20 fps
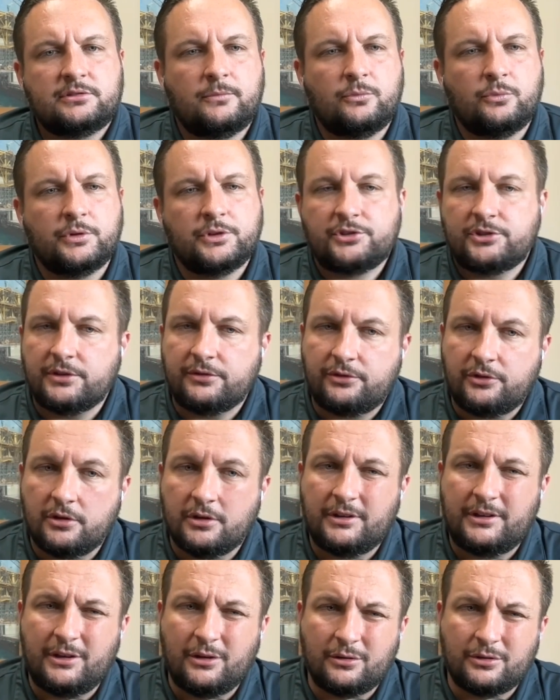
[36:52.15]
which if you're
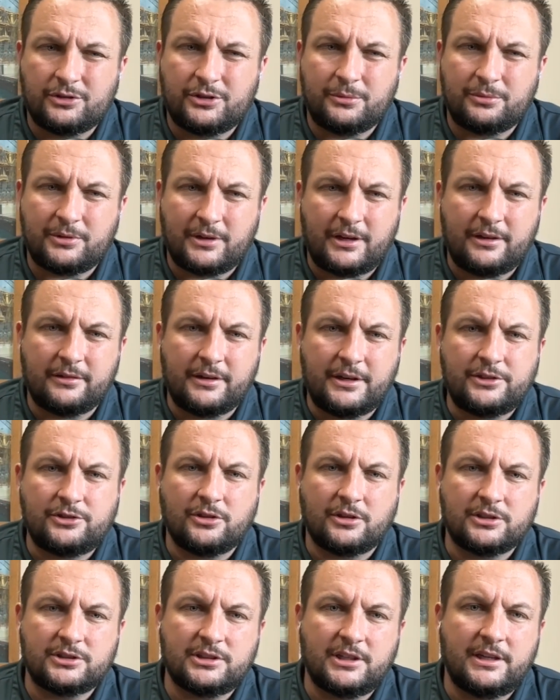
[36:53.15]
on the ownership side or
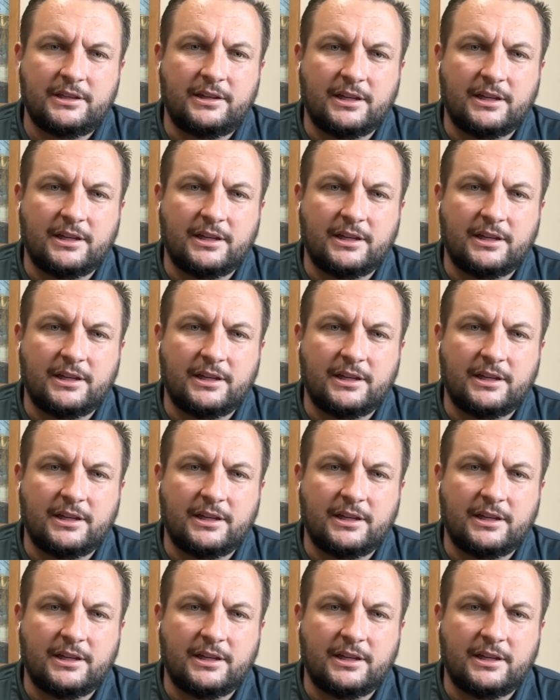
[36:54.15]
HR side,